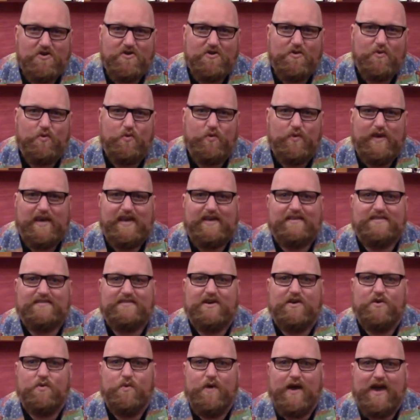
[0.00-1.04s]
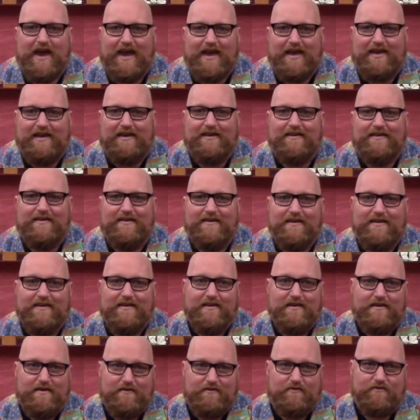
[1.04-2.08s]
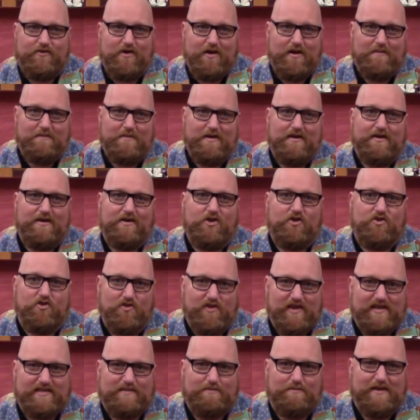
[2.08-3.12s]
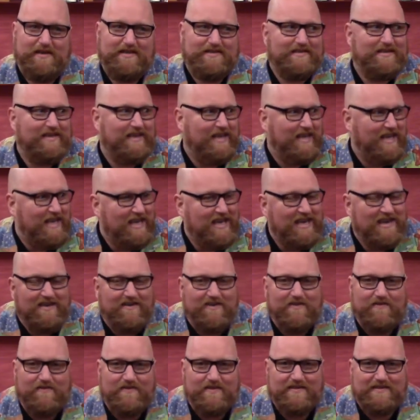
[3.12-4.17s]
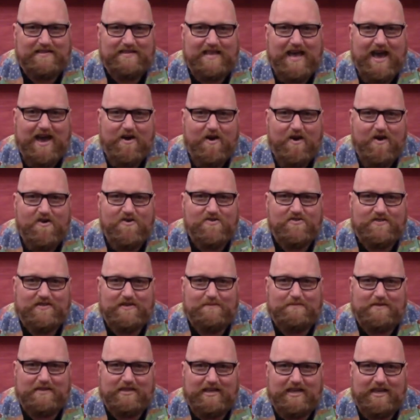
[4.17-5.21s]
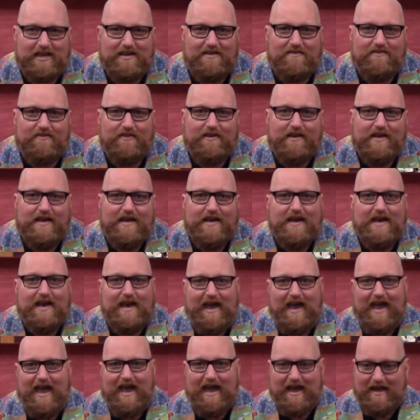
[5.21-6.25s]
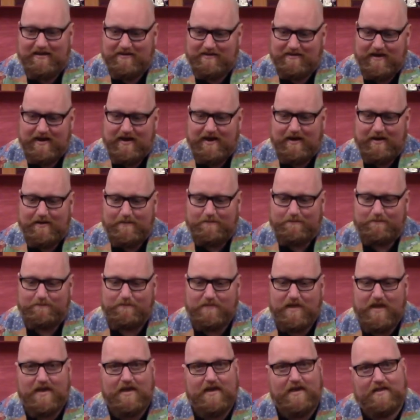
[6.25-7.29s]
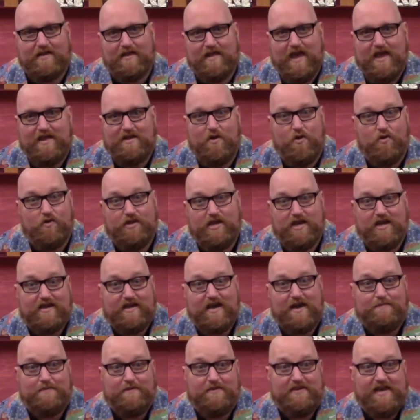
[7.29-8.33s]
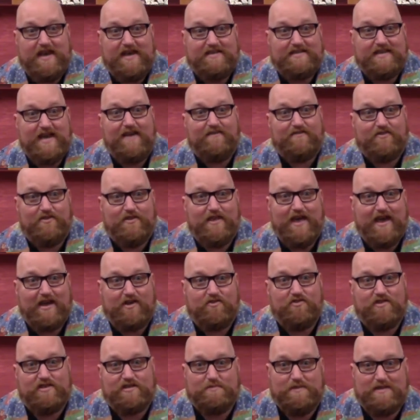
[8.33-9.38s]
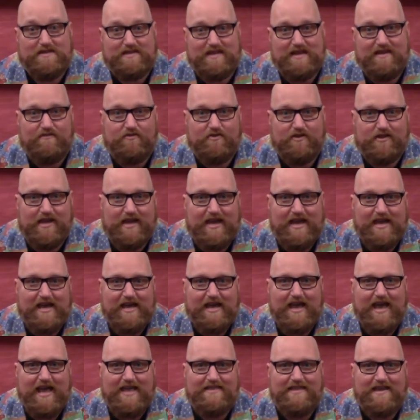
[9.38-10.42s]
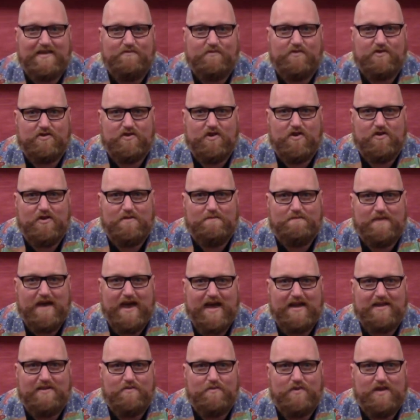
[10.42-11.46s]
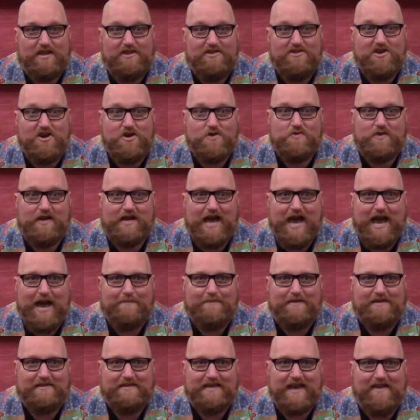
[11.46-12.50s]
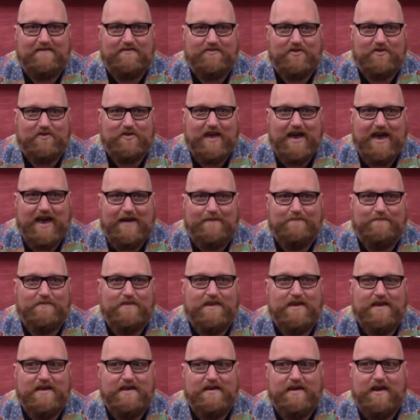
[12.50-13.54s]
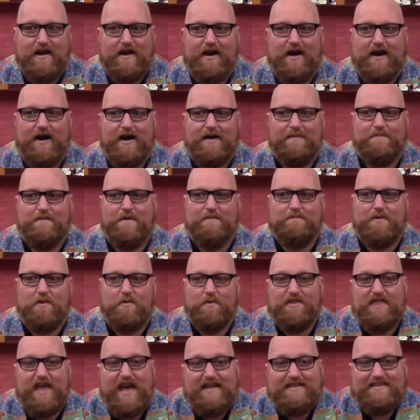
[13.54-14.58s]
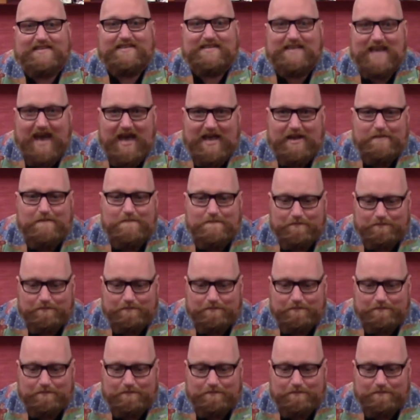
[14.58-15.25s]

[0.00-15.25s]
weeks away from Christmas Eve. Isn't that hard to believe? And only a couple days after that, Christmas Eve will hit, and then we'll go to bed, and we know what happens after that. But with that said,